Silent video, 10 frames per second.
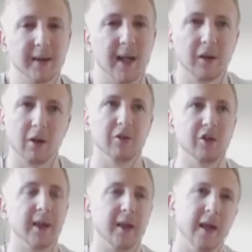
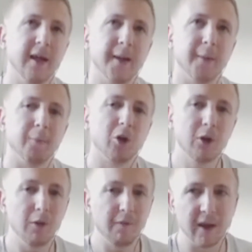technology what do
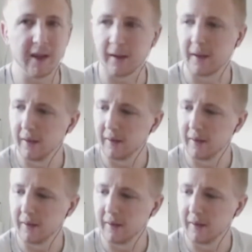you think